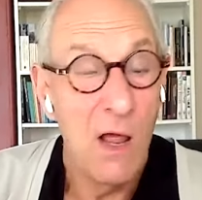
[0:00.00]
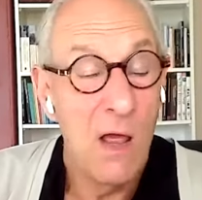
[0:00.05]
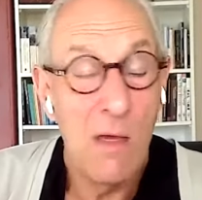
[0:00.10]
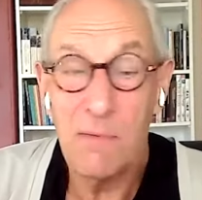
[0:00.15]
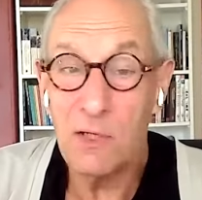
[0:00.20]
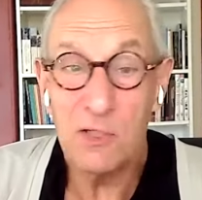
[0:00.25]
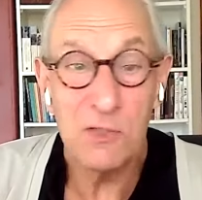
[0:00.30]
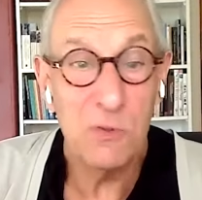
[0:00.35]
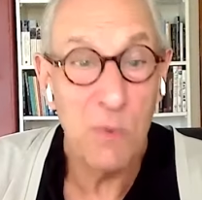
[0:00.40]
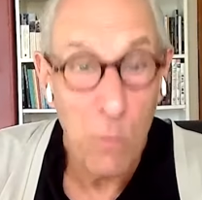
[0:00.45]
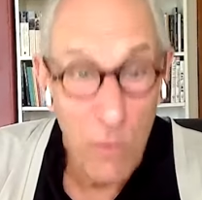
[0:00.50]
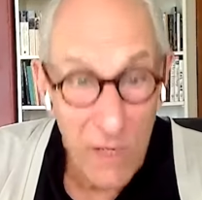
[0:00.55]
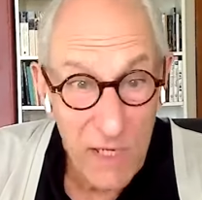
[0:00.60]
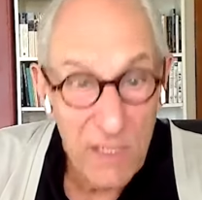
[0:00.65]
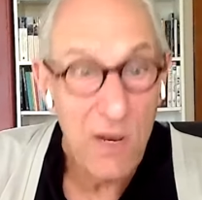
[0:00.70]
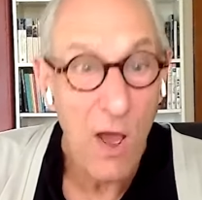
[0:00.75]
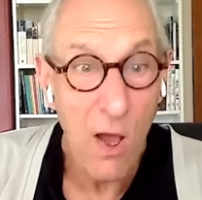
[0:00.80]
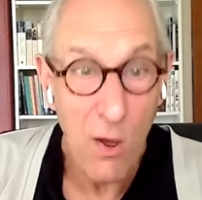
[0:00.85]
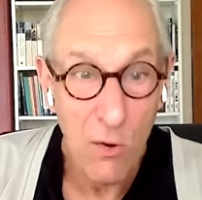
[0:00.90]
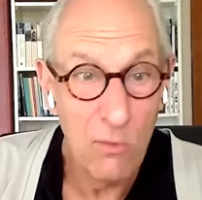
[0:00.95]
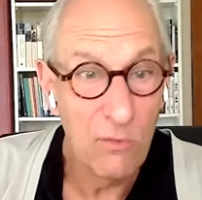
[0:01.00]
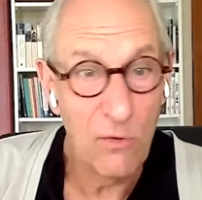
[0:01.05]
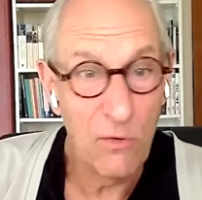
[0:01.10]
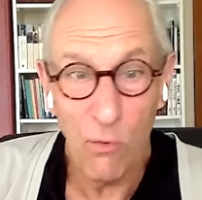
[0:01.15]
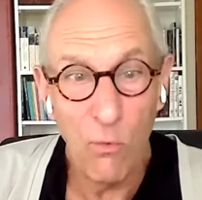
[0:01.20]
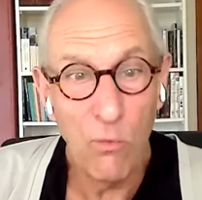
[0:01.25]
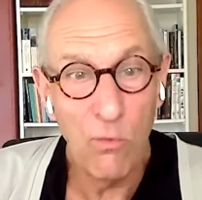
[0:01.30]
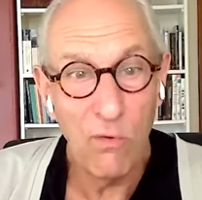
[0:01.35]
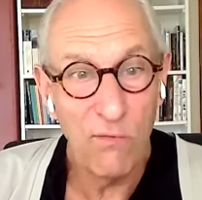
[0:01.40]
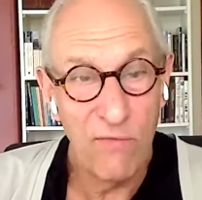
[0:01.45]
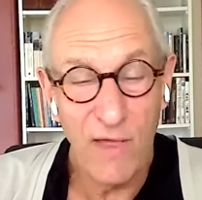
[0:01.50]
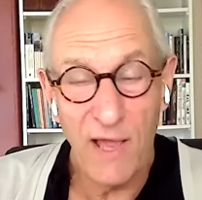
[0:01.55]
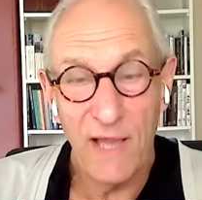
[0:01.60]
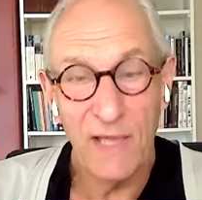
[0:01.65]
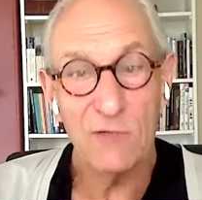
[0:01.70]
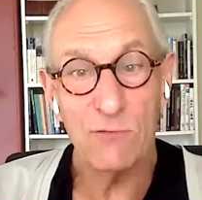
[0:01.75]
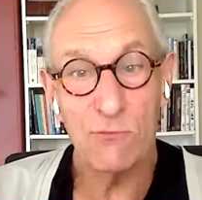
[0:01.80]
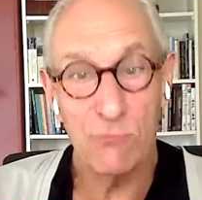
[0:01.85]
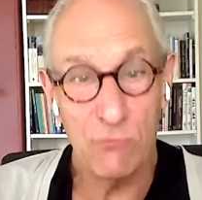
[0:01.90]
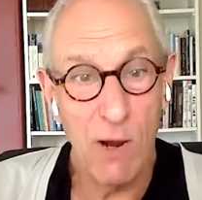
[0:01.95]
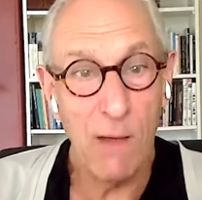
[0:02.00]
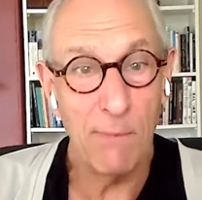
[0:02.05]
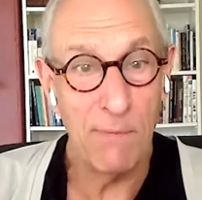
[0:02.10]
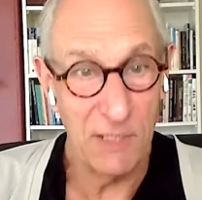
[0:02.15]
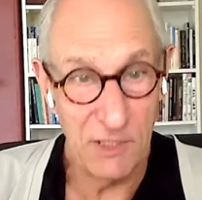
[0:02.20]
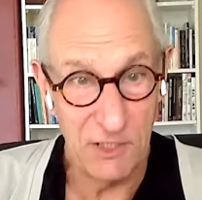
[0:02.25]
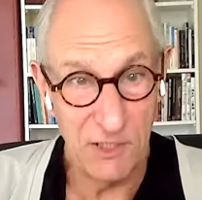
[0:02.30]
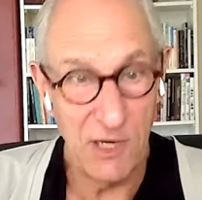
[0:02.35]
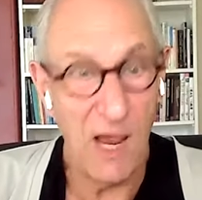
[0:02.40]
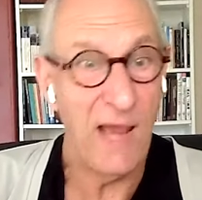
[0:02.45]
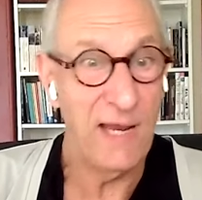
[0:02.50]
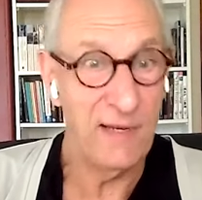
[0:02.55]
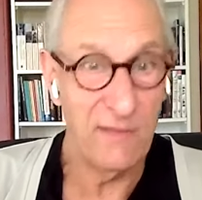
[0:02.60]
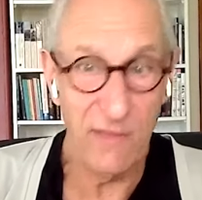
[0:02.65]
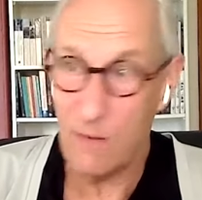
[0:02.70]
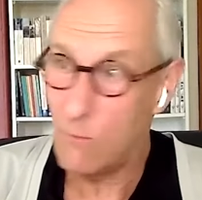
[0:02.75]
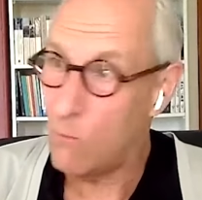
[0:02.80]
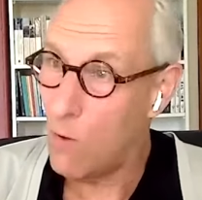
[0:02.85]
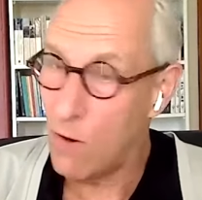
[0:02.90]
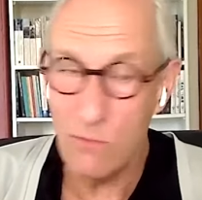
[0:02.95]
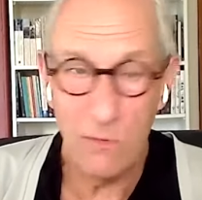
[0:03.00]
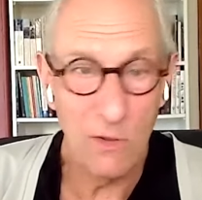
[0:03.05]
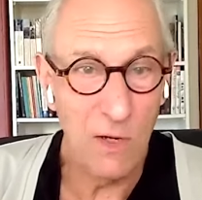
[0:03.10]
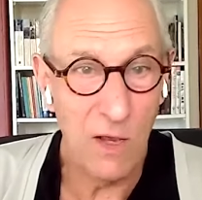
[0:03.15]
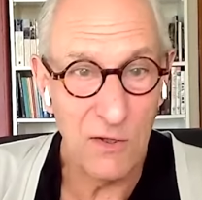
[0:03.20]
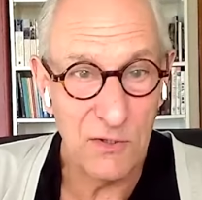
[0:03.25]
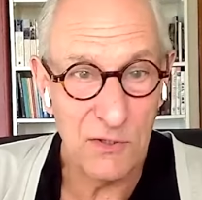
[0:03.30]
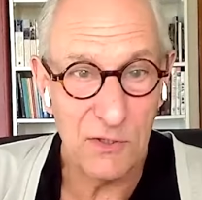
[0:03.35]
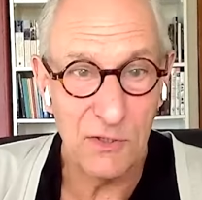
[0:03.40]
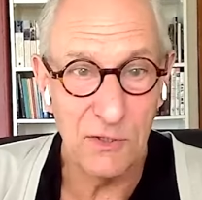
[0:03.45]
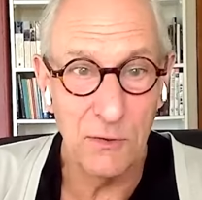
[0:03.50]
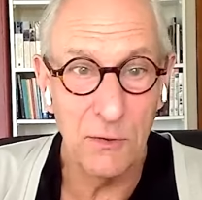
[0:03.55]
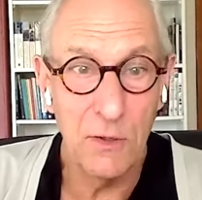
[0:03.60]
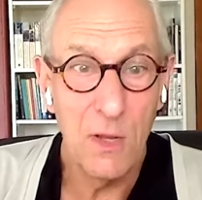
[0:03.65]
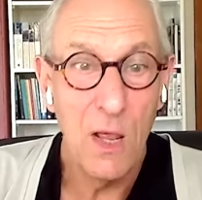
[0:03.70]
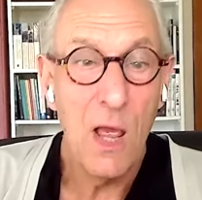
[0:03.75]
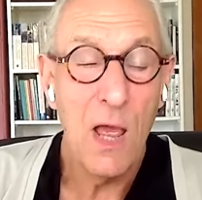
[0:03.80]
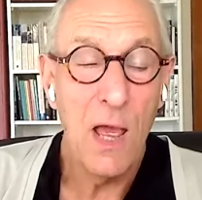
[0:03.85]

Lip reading: Because we know that all of that is rubbish. A, they won't last you.